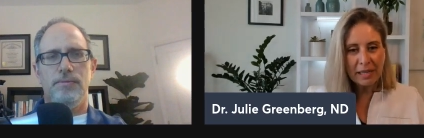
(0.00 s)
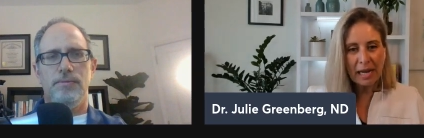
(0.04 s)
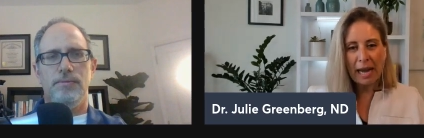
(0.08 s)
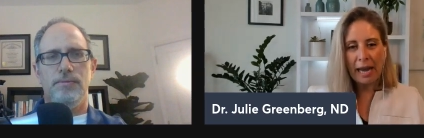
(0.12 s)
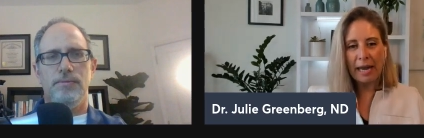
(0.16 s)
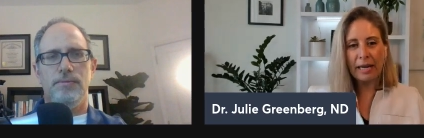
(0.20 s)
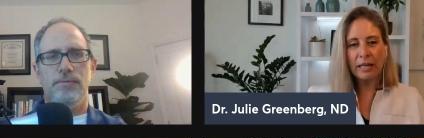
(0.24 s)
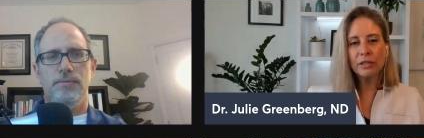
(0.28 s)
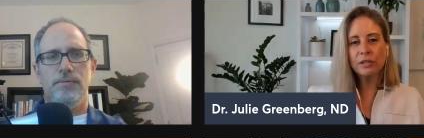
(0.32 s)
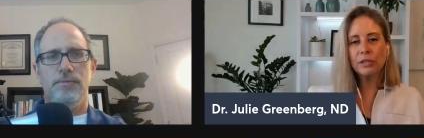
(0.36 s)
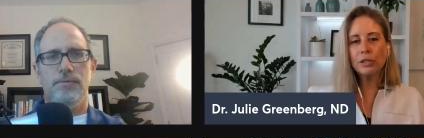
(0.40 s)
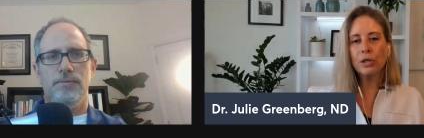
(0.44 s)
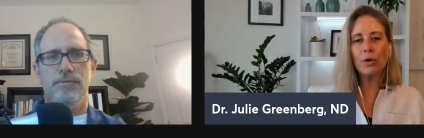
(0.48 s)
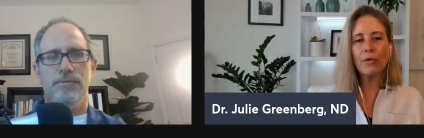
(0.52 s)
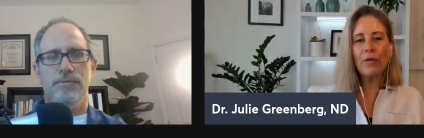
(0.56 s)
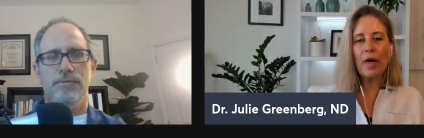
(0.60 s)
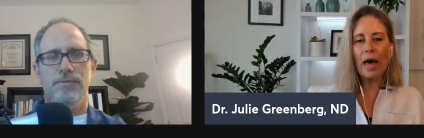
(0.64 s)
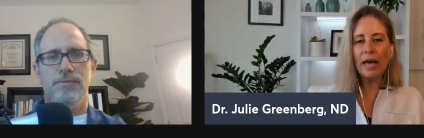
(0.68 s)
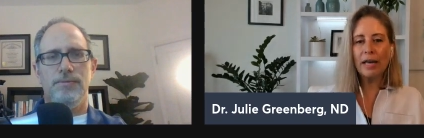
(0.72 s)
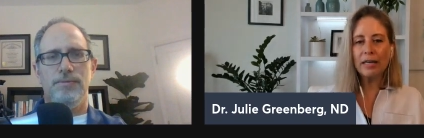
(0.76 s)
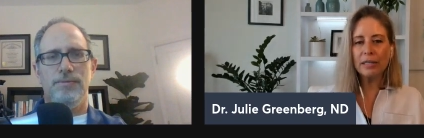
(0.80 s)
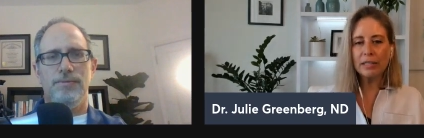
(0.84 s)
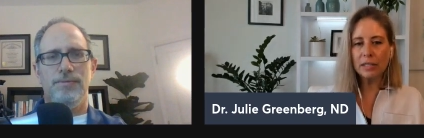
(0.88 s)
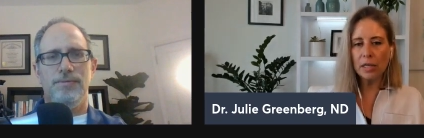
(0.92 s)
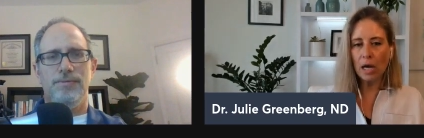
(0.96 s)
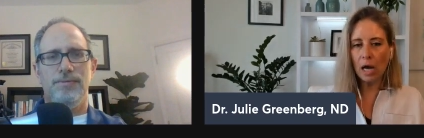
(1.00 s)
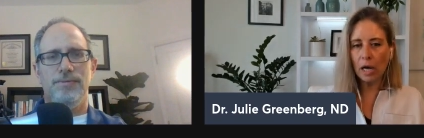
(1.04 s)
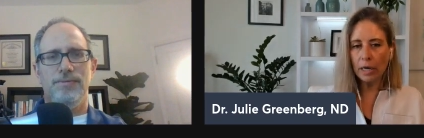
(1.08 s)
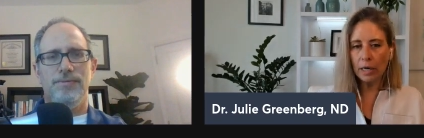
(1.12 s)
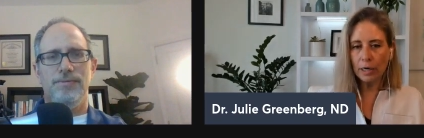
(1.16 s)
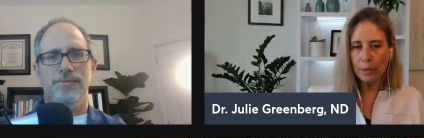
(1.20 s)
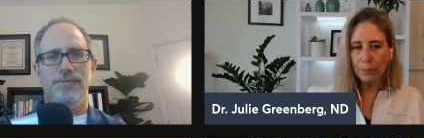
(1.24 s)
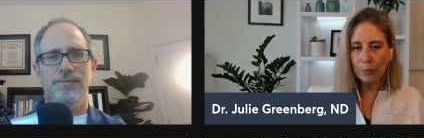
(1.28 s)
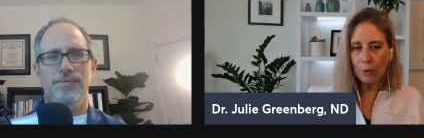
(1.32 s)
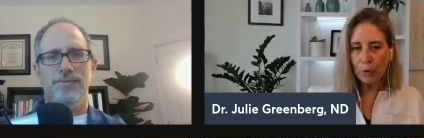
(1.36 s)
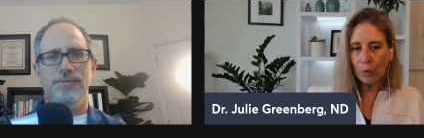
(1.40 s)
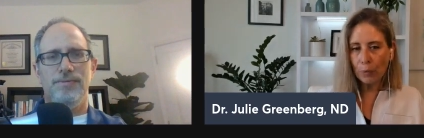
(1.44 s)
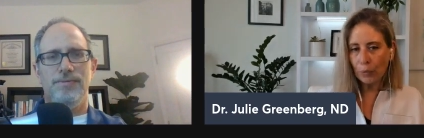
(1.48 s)
Speaker 1: and so that is not an
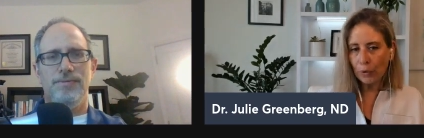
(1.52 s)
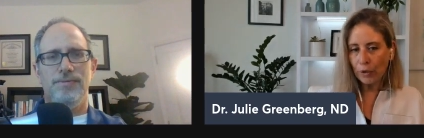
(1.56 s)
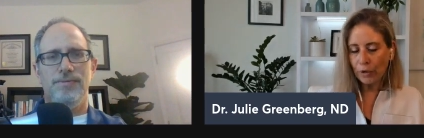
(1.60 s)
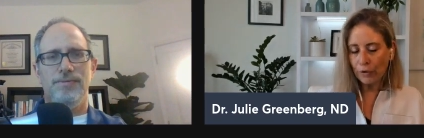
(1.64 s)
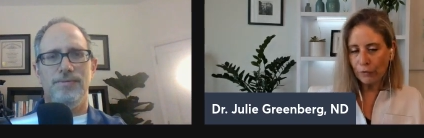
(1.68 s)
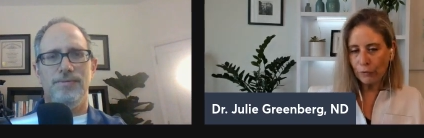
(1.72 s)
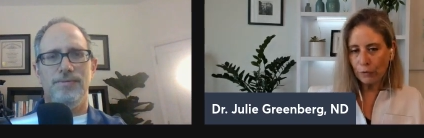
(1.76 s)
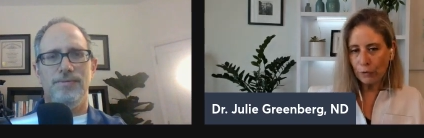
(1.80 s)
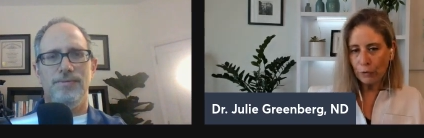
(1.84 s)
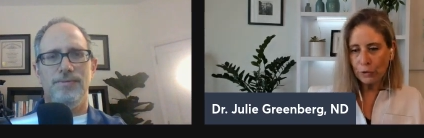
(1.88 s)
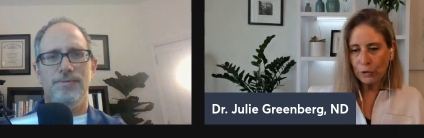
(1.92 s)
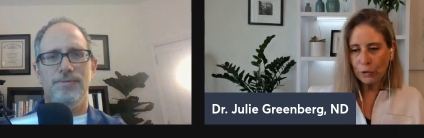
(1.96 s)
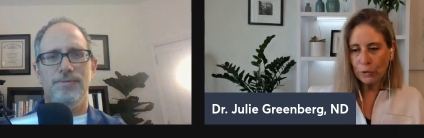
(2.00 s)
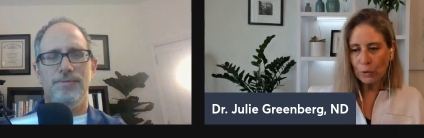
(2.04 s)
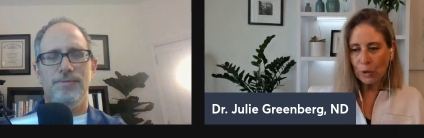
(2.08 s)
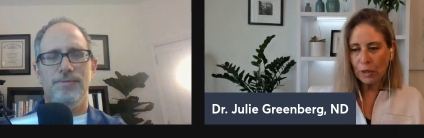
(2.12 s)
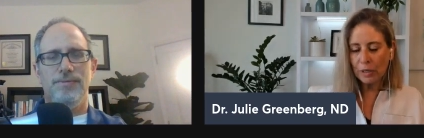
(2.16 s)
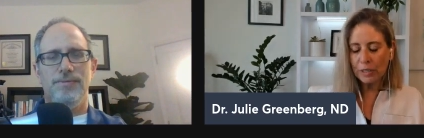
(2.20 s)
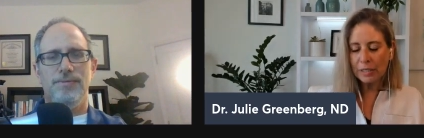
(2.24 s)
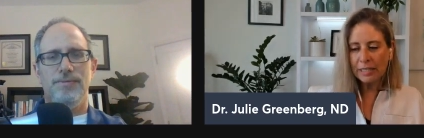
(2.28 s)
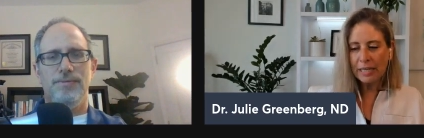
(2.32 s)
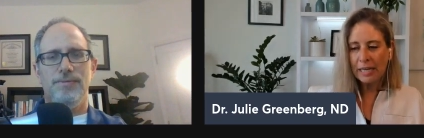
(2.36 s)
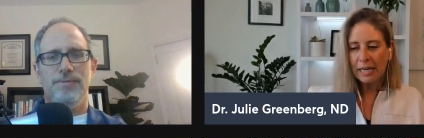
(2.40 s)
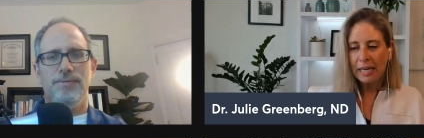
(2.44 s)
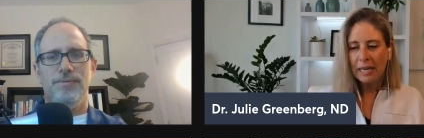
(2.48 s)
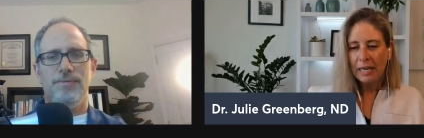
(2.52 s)
appropriate food source